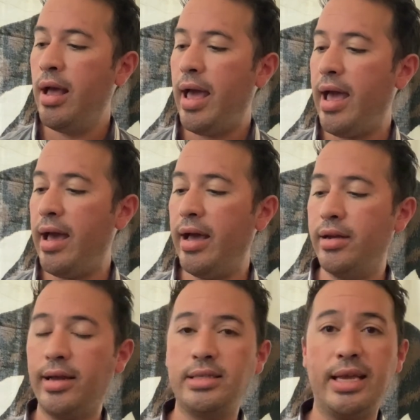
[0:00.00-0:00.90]
And
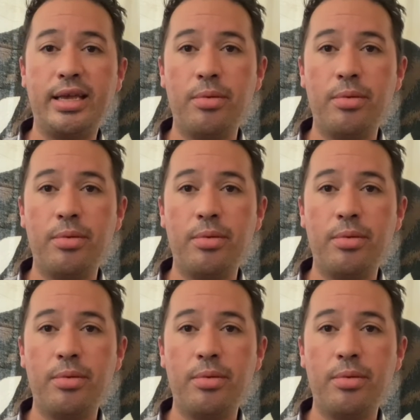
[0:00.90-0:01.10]
I take it